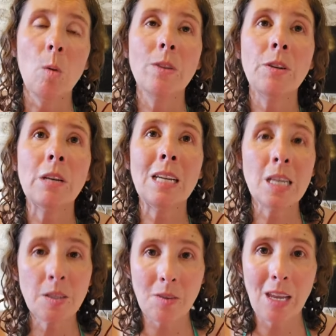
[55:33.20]
What there
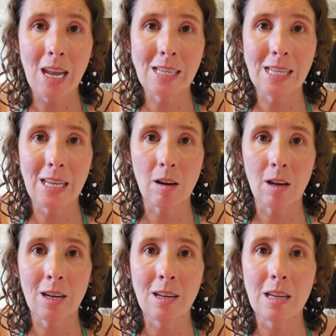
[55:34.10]
is VAT
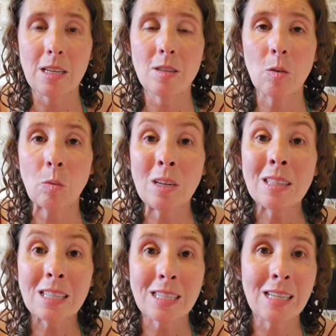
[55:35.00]
on is the
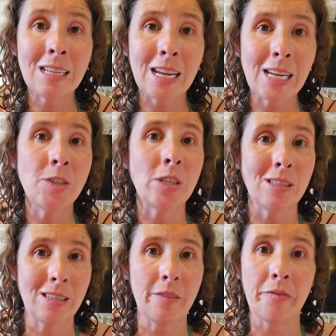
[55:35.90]
real estate
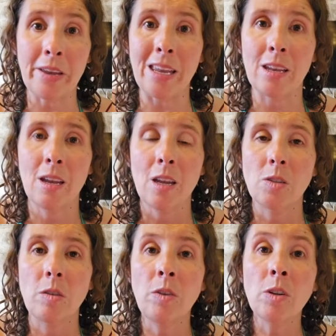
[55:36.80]
agency fee.
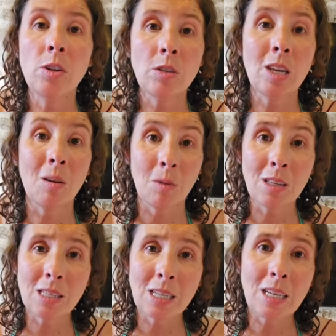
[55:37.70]
So if you're using a
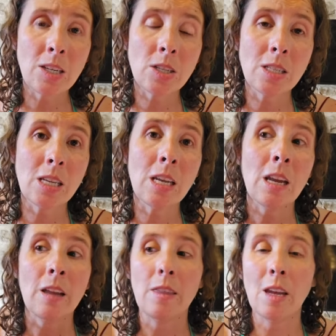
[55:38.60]
real estate
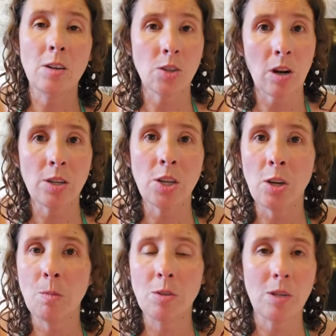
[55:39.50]
agency, they are charging
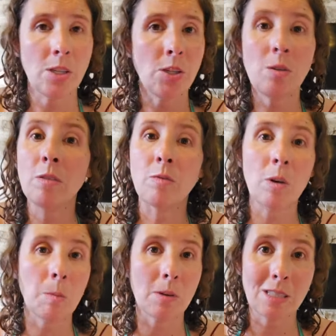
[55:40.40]
you between 2 and
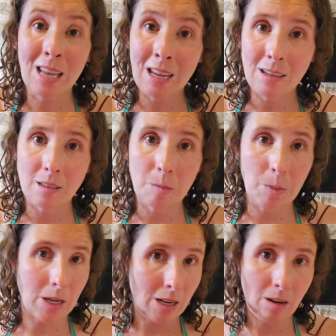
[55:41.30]
4%,
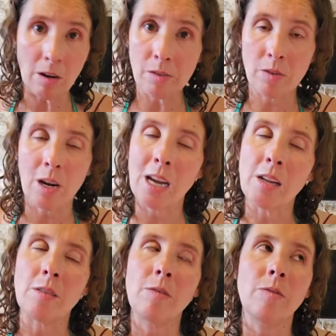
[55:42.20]
depending on a
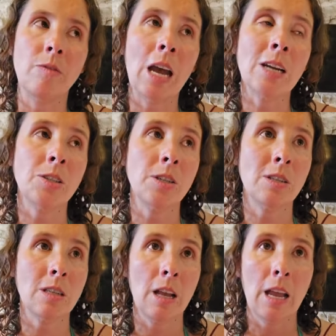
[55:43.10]
variety of
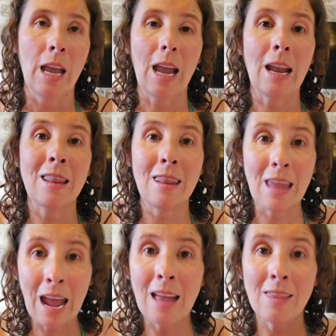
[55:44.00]
factors, and
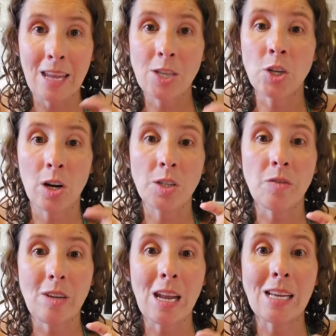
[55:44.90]
that they
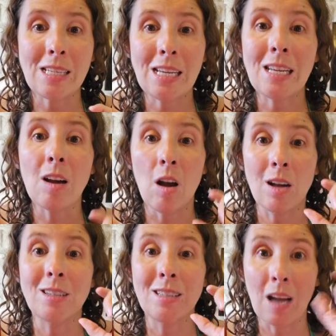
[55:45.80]
charge VAT
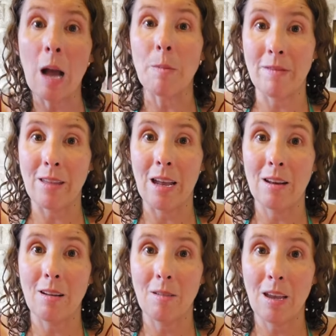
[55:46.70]
on top of that.
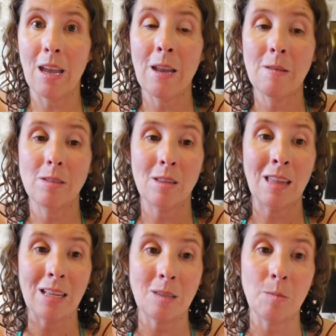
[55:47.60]
Okay, so
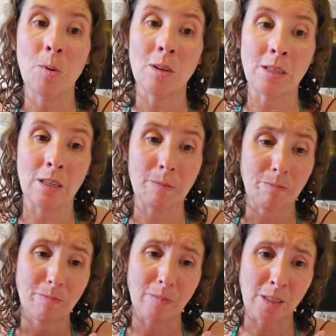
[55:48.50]
that's important to,
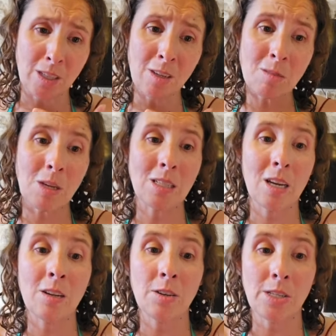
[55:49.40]

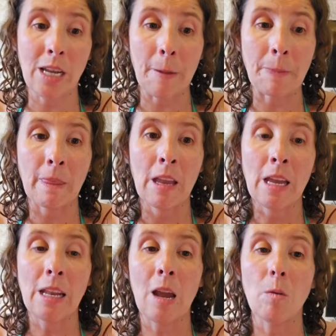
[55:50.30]
to understand.
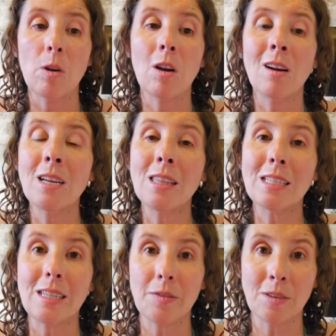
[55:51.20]
Now, regarding
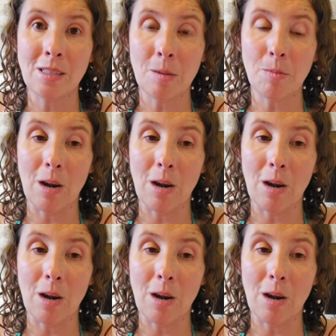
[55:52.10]
the difference in